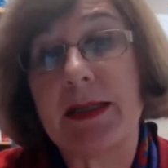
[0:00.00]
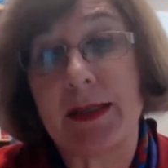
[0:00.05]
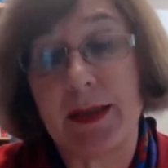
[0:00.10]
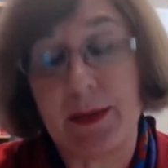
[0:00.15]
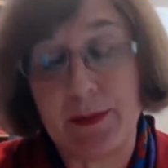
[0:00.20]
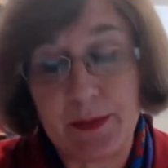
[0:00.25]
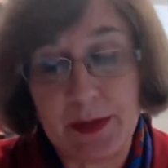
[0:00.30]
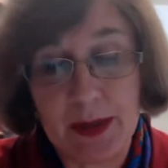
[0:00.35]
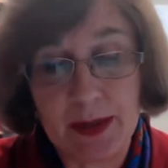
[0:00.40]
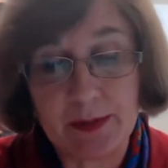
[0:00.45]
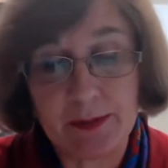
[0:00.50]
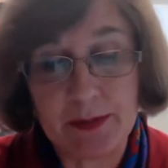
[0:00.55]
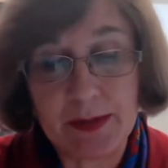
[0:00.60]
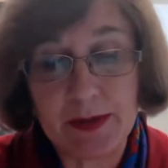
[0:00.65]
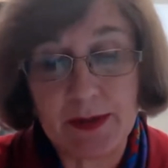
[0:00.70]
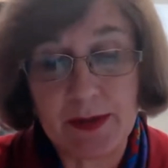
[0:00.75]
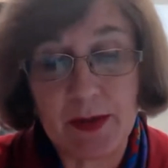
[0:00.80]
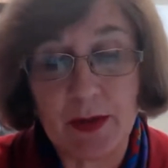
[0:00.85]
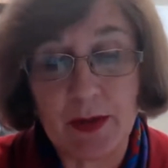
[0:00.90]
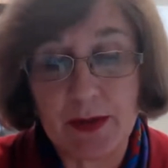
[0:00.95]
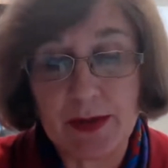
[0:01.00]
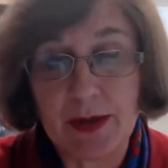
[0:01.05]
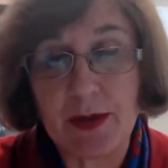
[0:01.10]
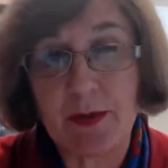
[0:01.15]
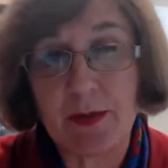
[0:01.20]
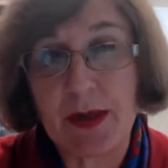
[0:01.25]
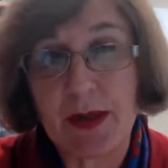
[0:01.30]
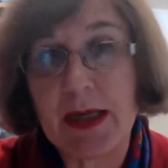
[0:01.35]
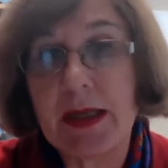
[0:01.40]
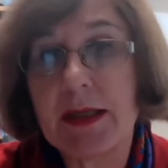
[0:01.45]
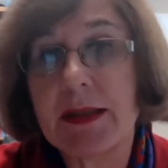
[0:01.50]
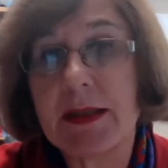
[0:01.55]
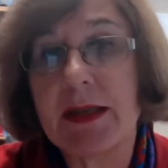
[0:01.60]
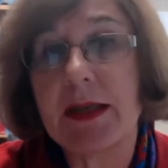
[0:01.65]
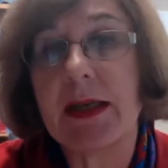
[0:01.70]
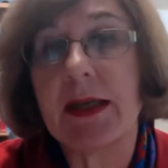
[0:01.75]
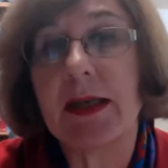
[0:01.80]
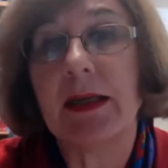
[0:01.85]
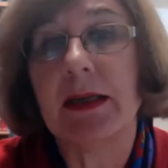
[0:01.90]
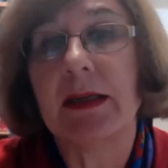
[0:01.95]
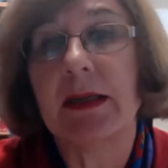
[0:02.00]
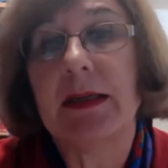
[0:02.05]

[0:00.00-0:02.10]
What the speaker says: Sometimes is not so easy